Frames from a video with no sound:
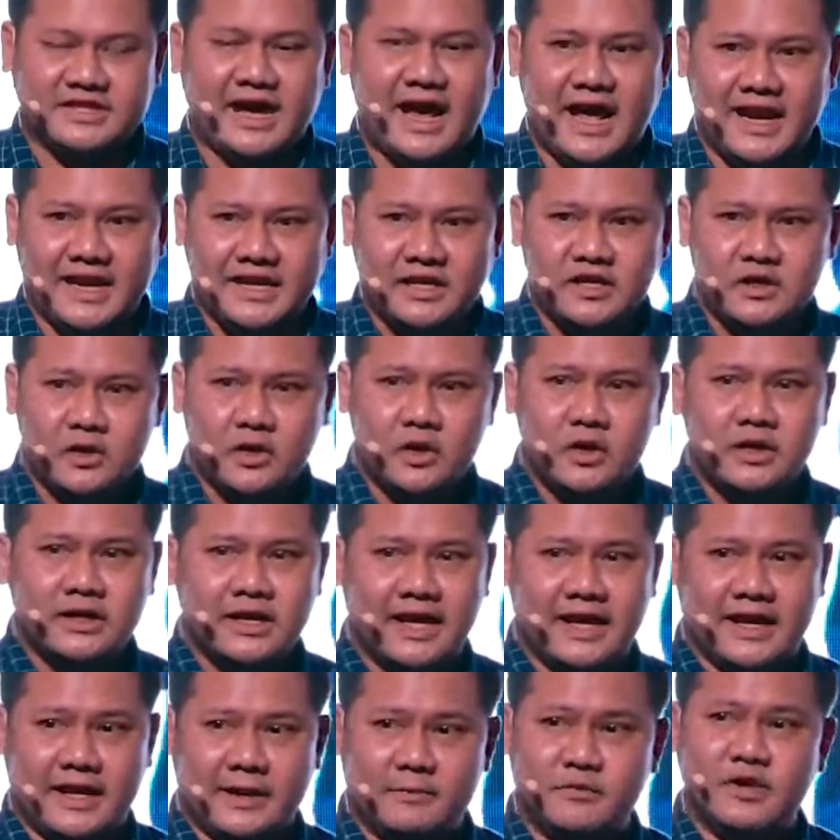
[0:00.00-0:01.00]
talent code,
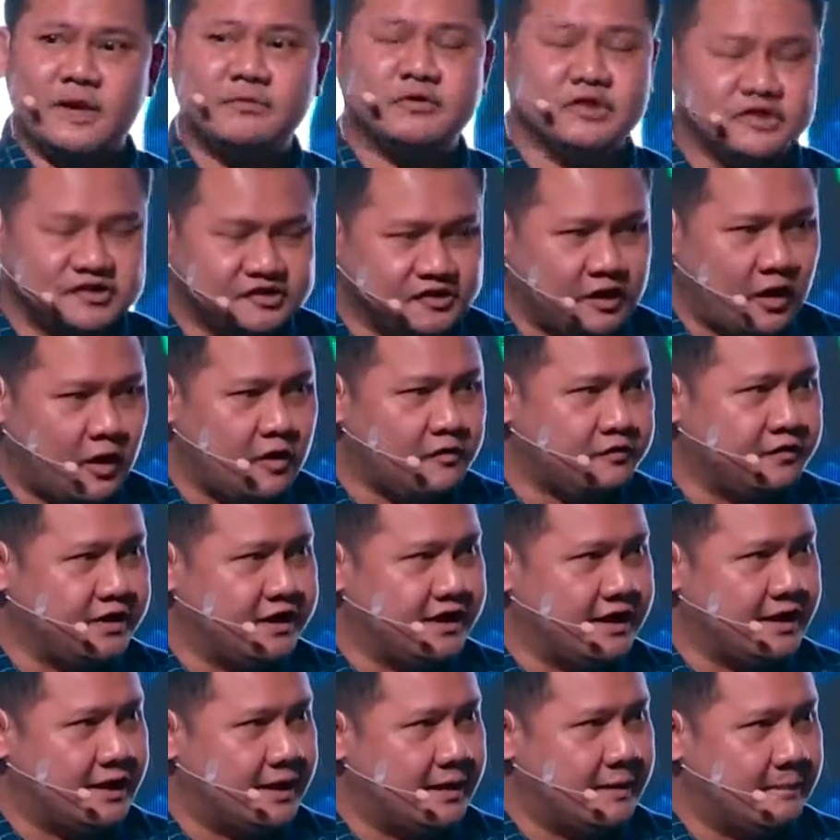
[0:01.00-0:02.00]
like you have to solve
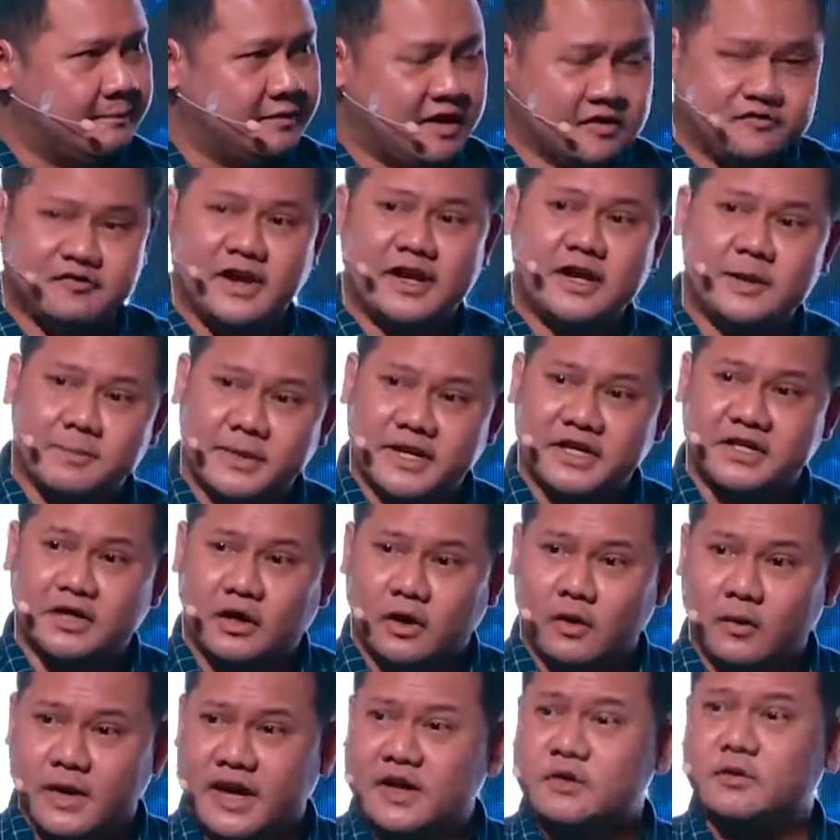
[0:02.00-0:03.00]
the
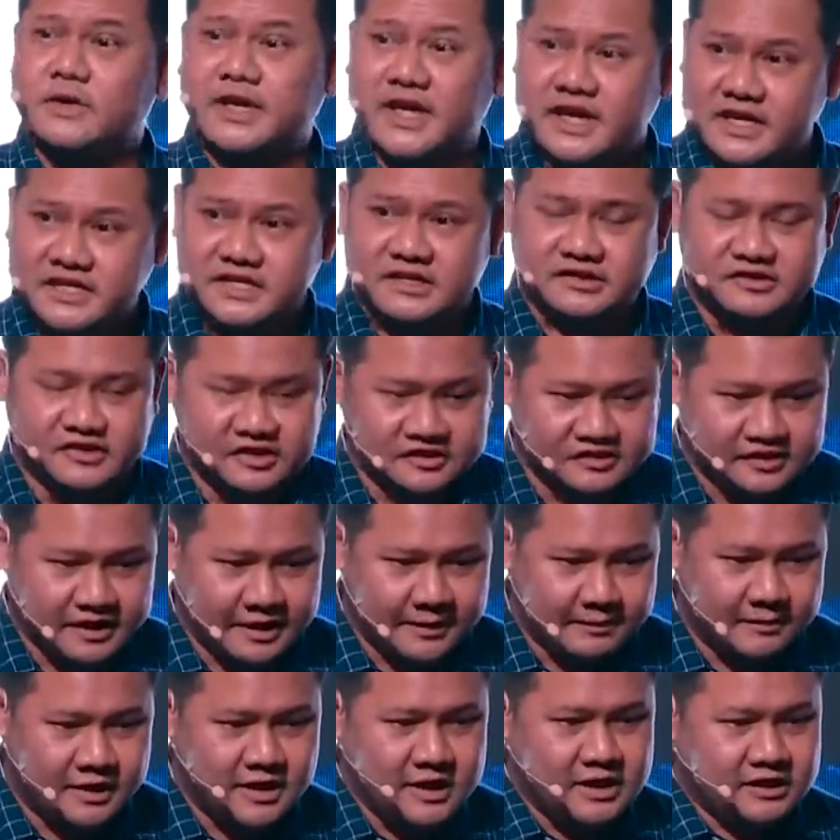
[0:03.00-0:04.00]
fundamental education
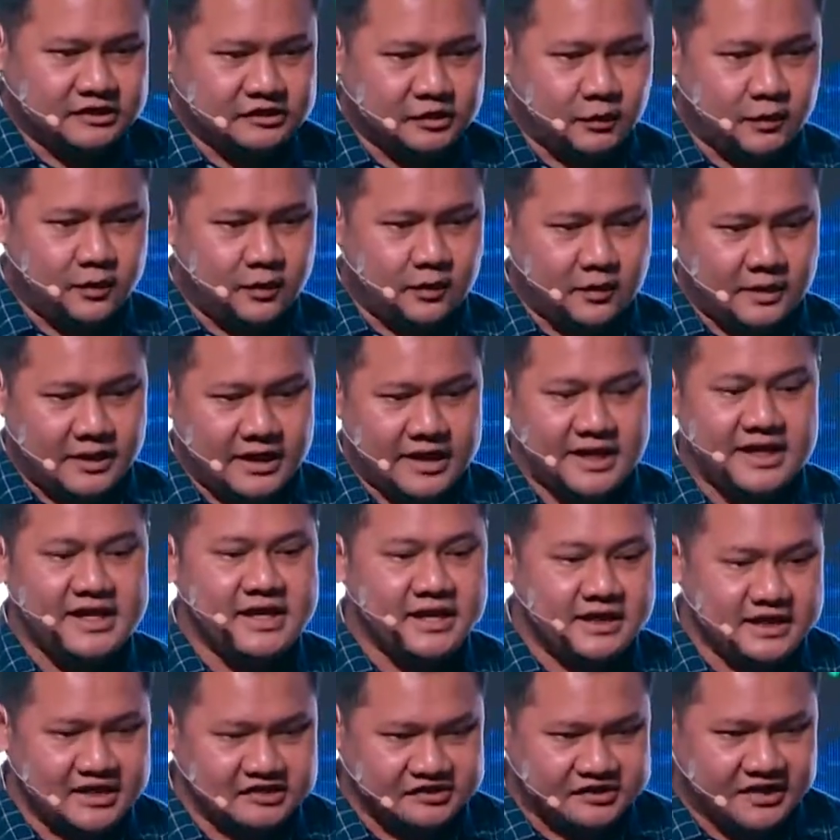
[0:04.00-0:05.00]
system. So
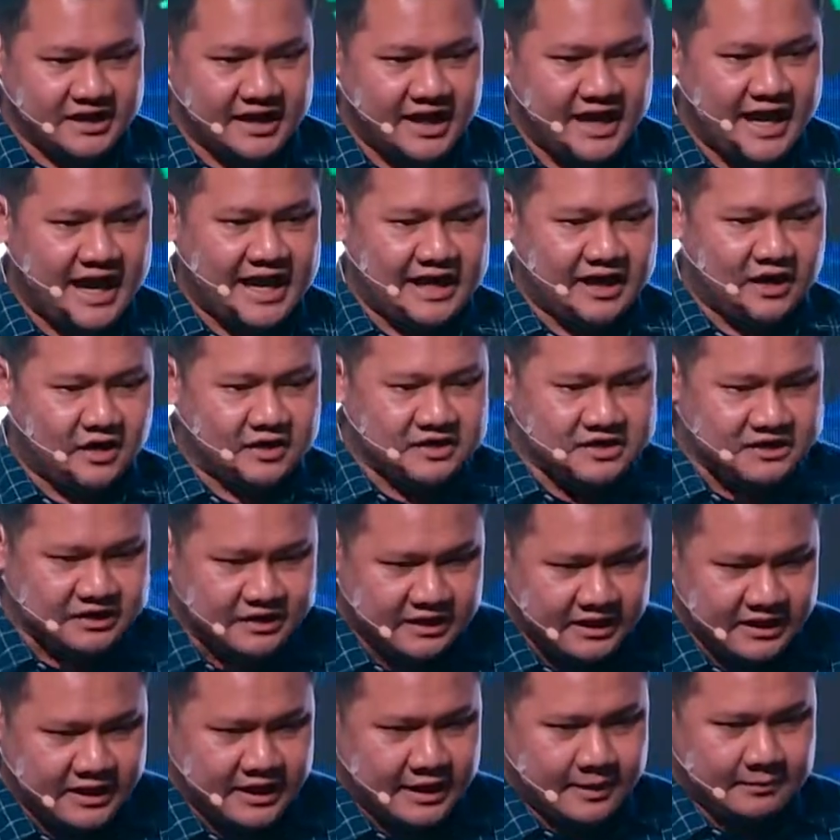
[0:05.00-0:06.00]
earlier this year, I launched
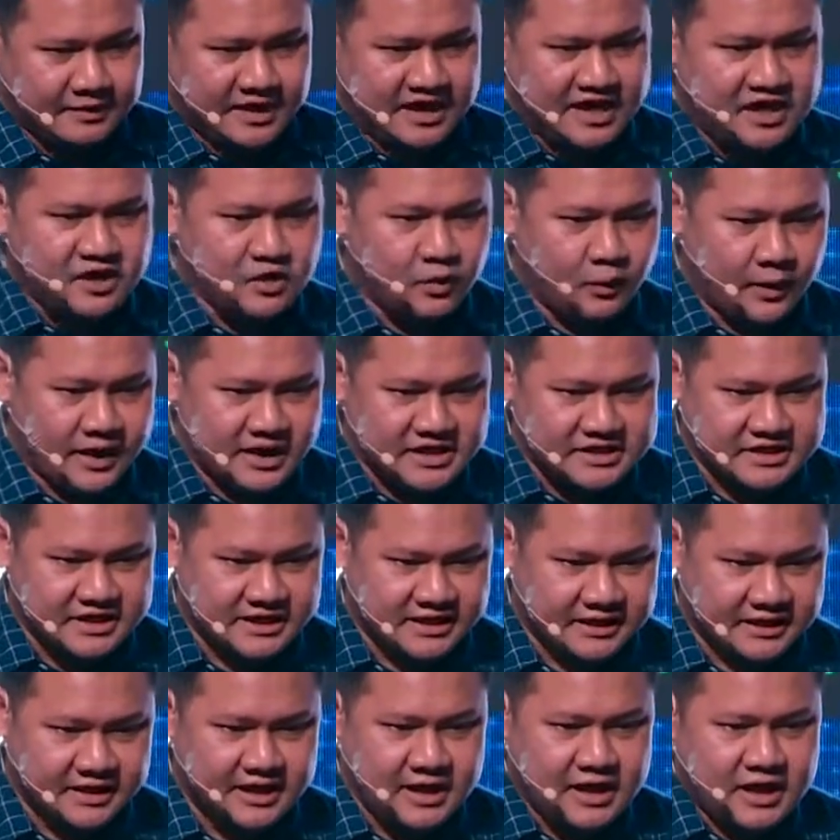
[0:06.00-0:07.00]
the
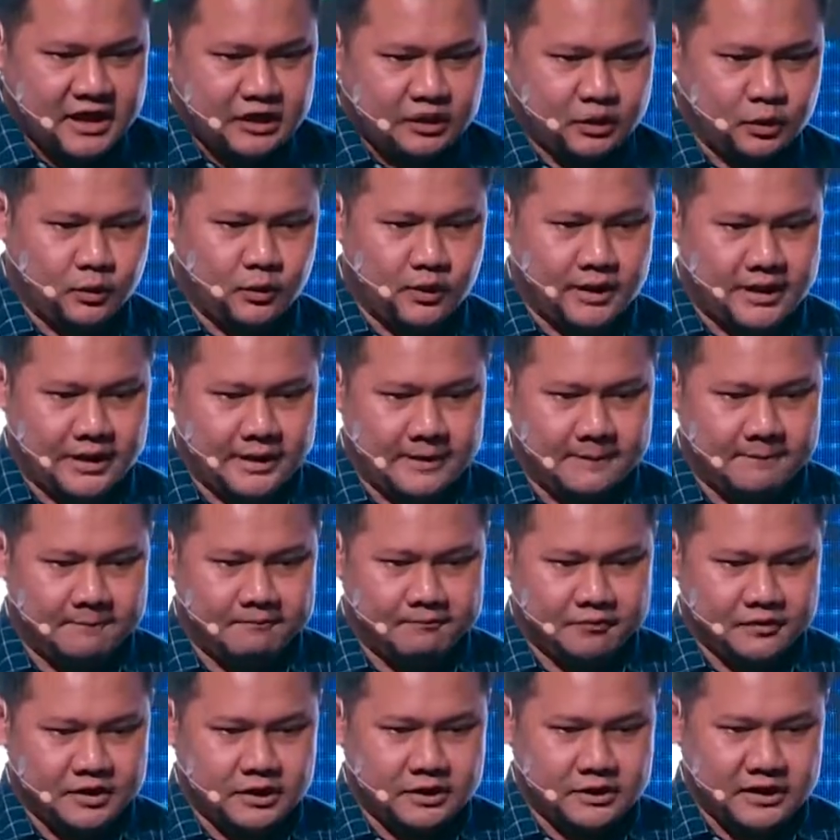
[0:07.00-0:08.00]
innovation to
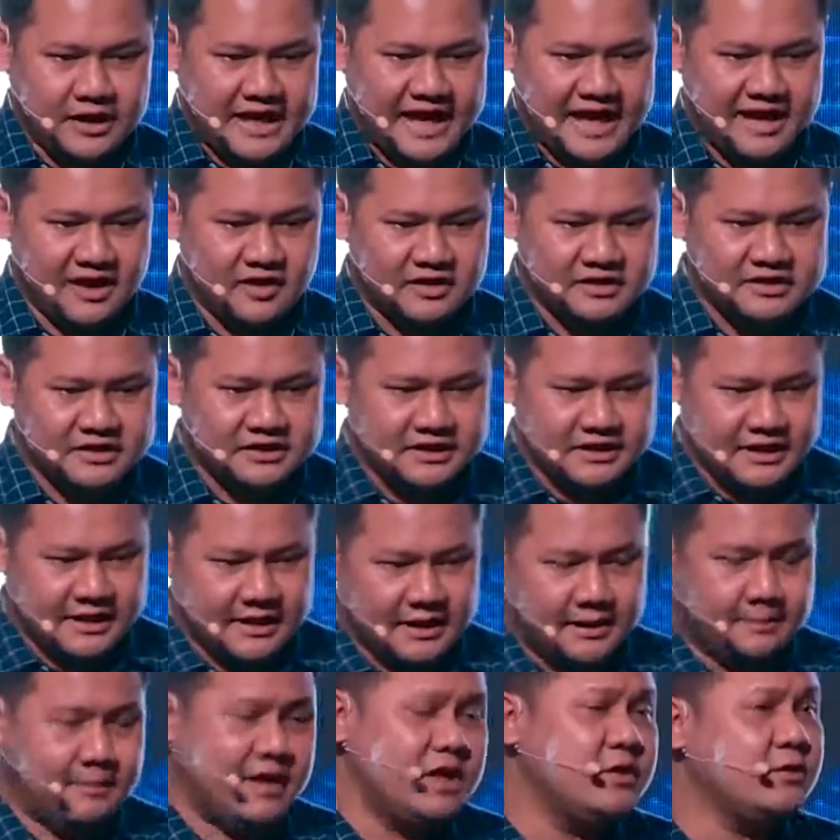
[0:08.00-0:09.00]
I launched
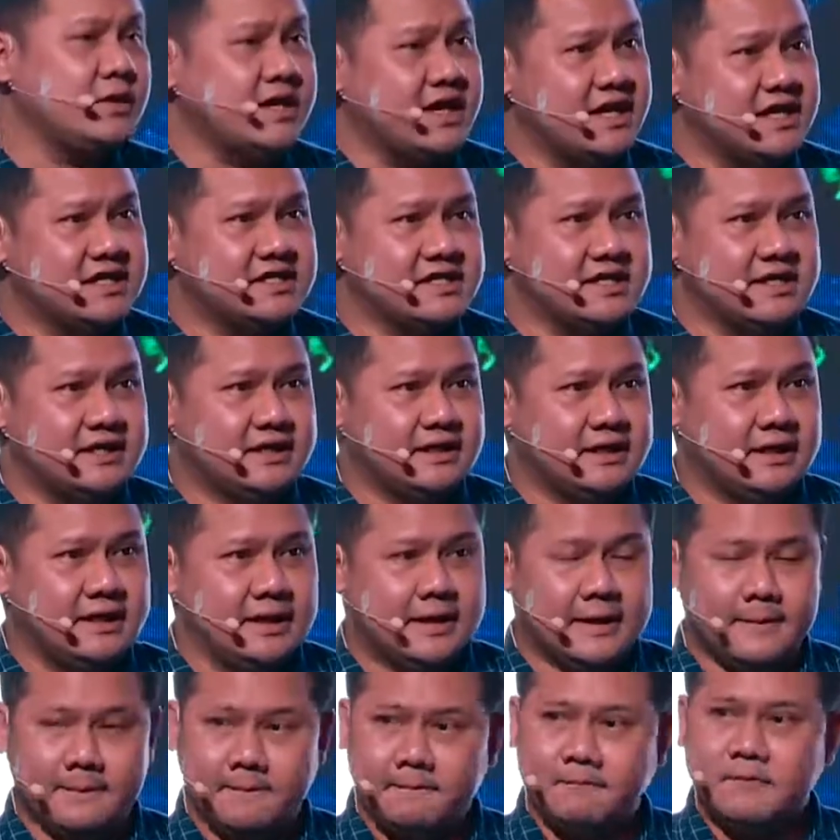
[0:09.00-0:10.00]
the education
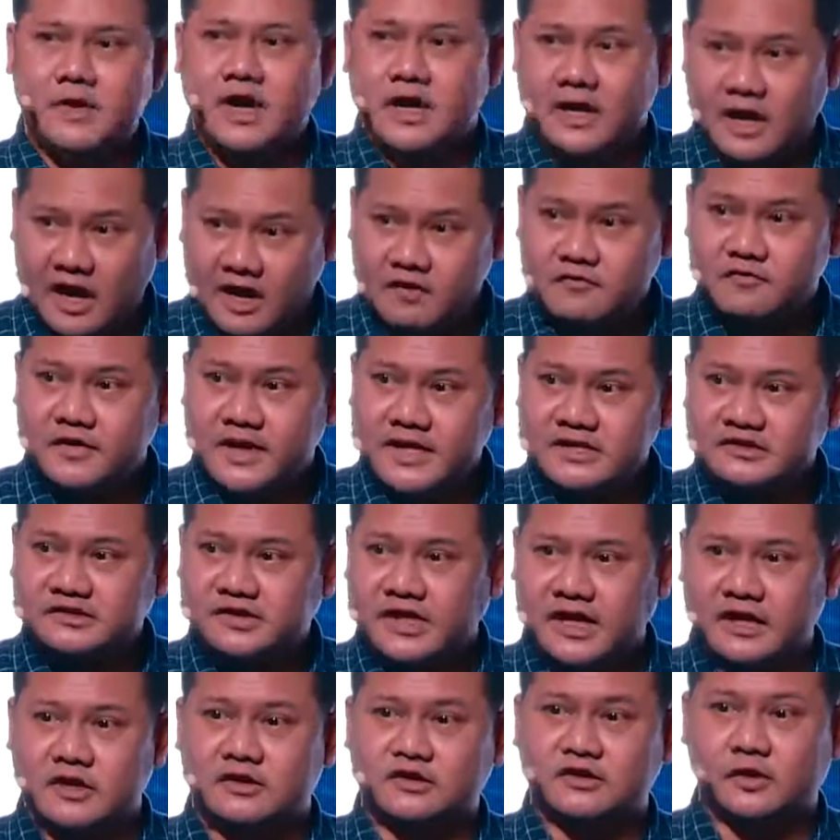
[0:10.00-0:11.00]
conference
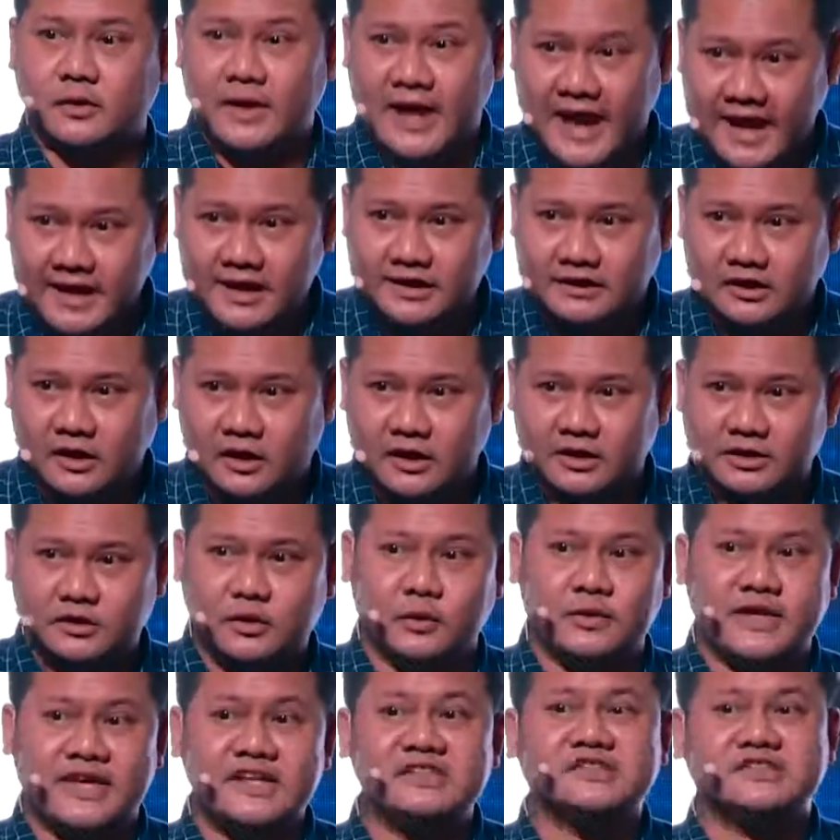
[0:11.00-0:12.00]
and also hackathon
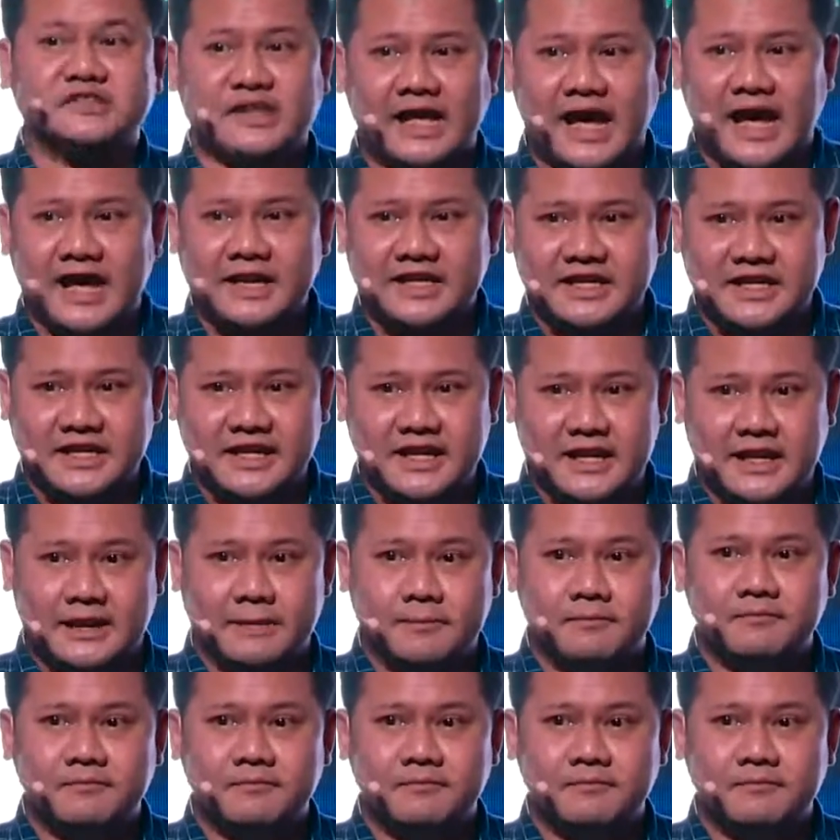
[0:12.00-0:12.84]
to kickstart the